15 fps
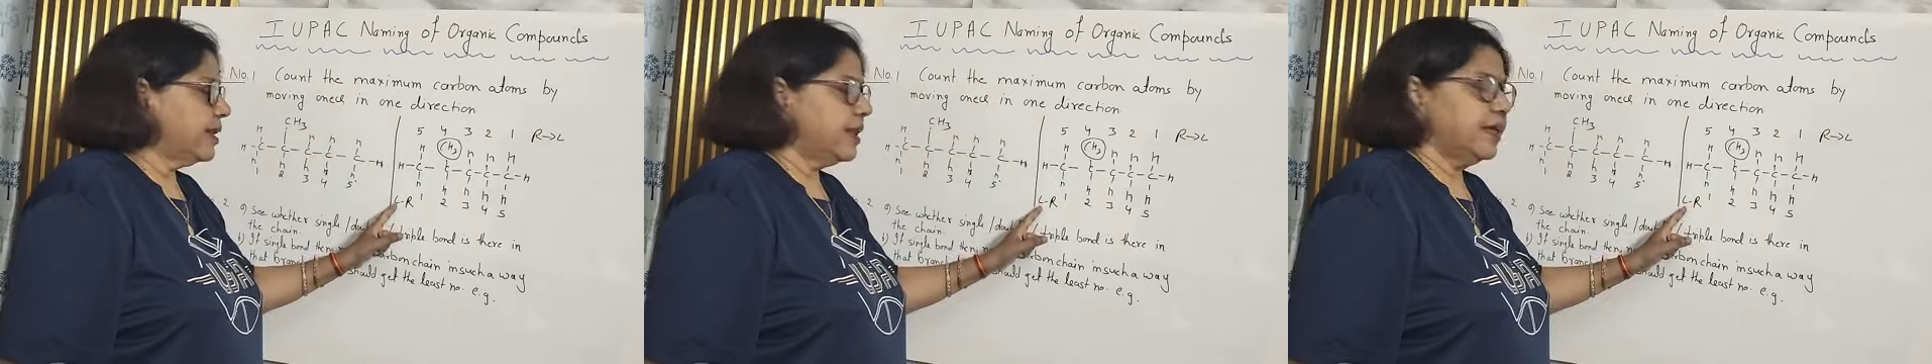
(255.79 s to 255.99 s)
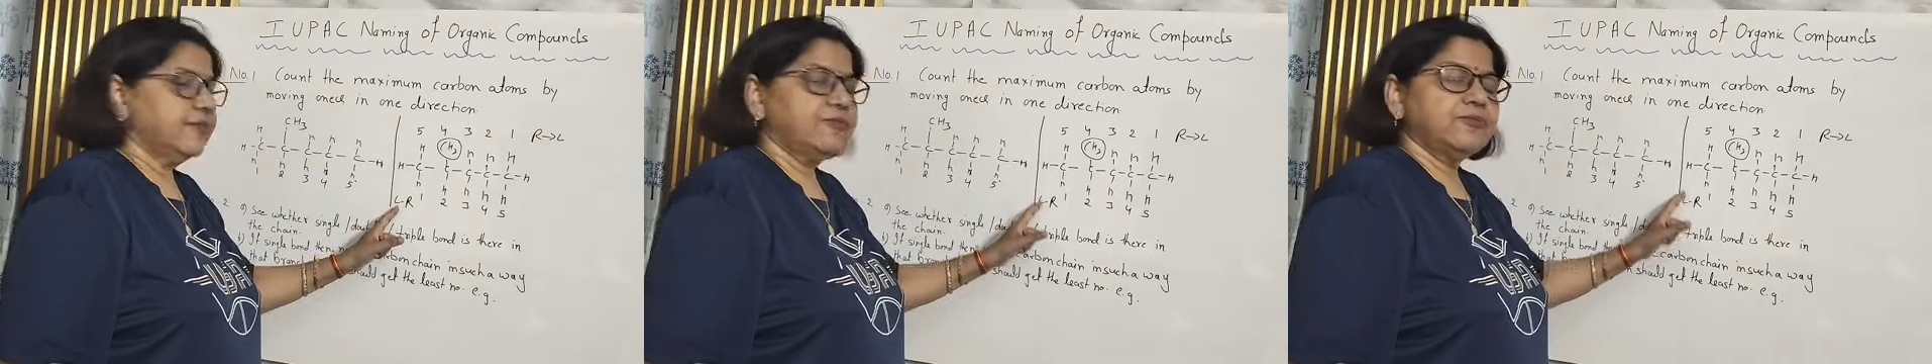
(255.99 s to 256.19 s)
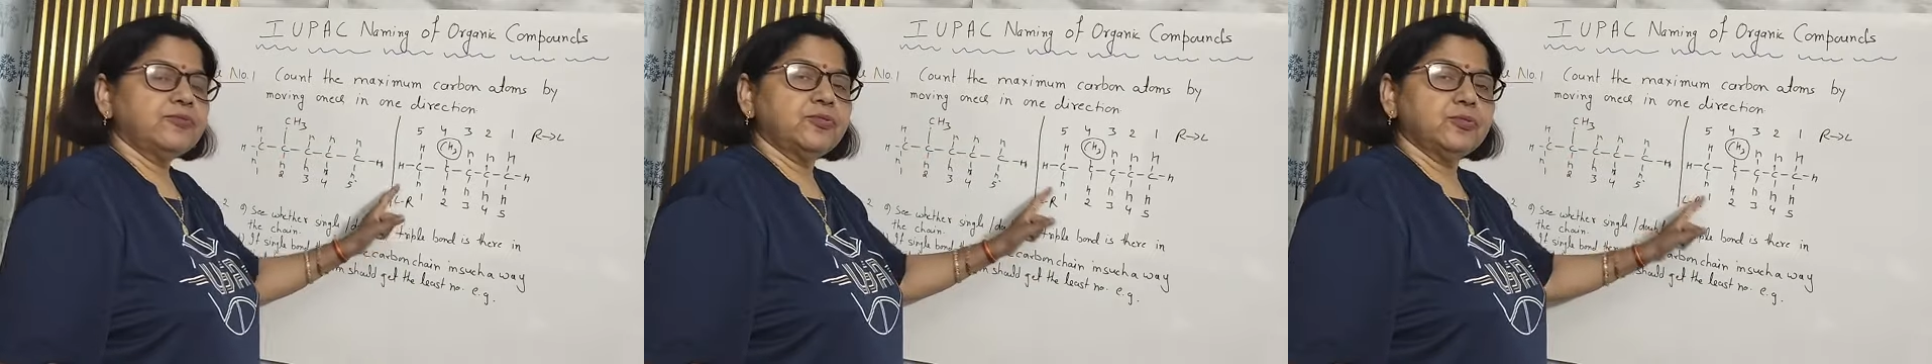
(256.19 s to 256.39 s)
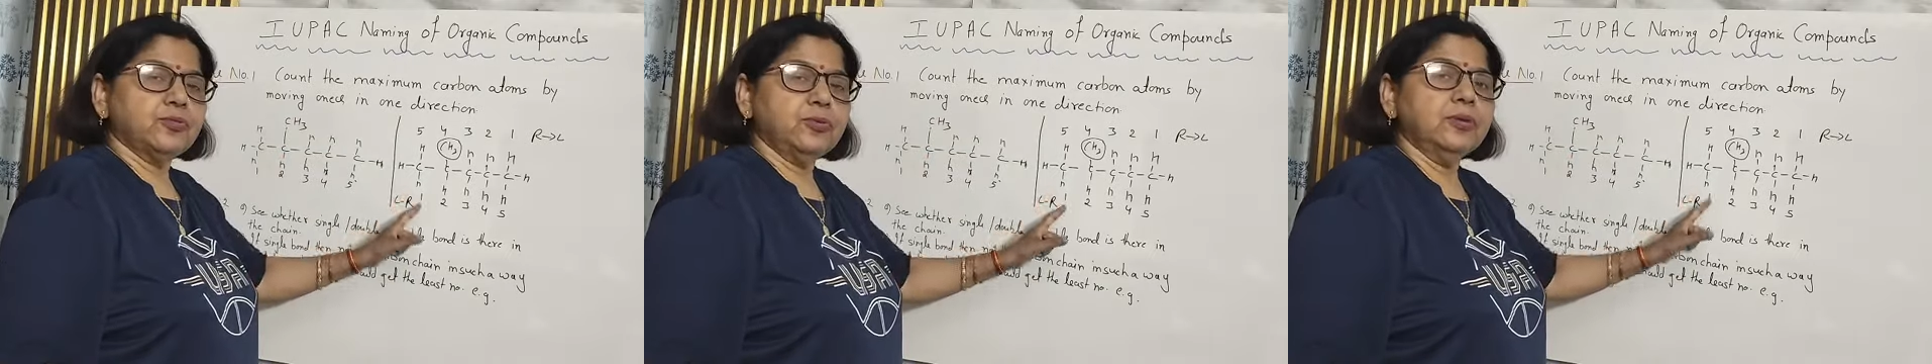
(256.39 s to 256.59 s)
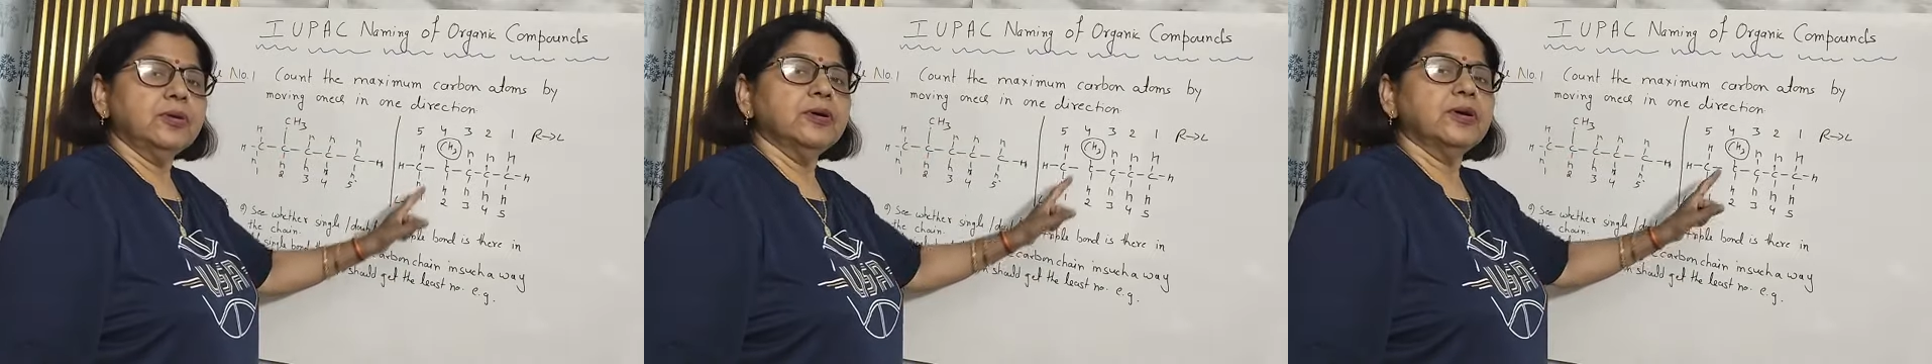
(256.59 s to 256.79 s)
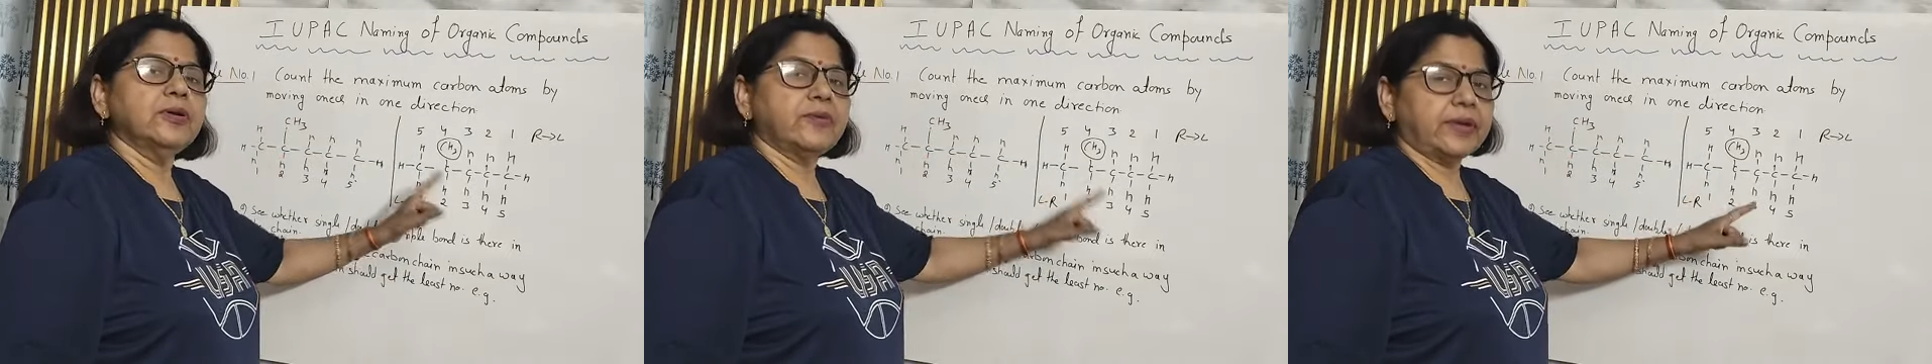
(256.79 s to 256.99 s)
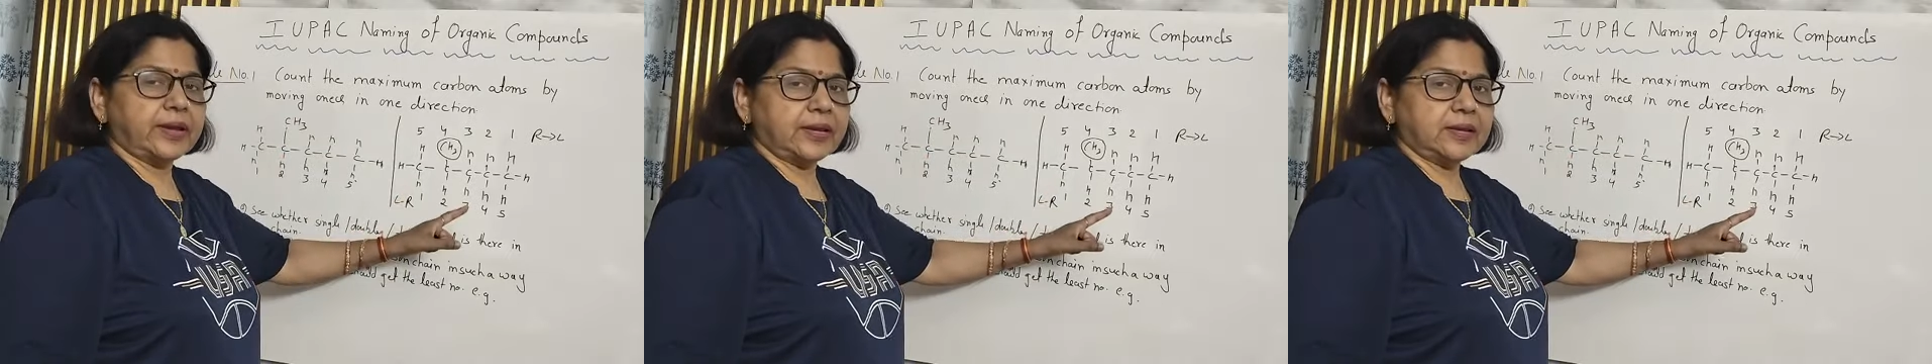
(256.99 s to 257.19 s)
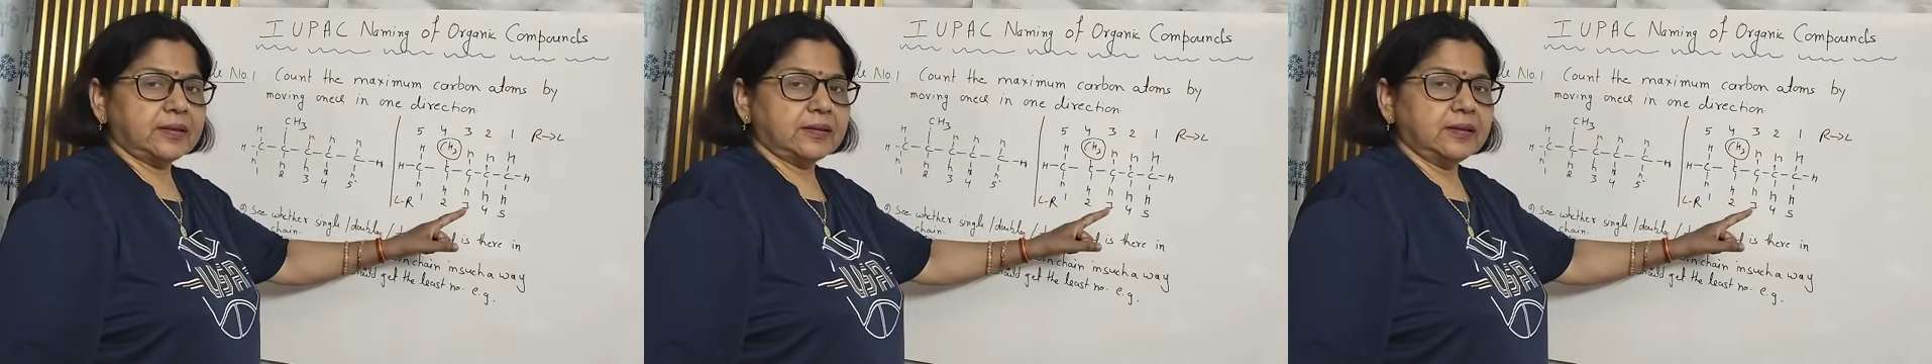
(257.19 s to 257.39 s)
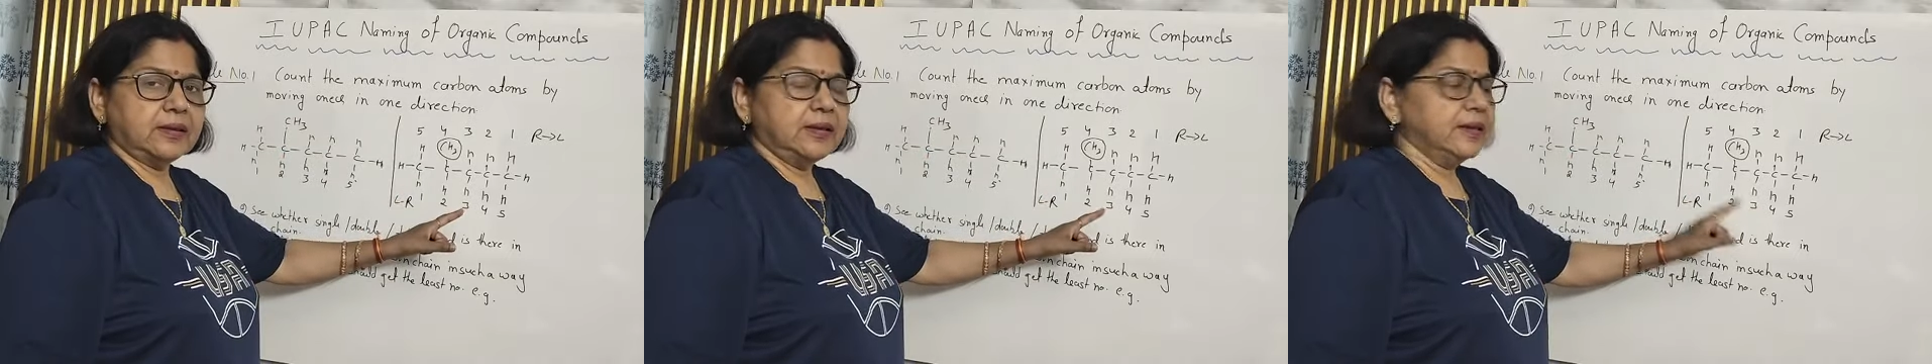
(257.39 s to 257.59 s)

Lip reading: Left to right,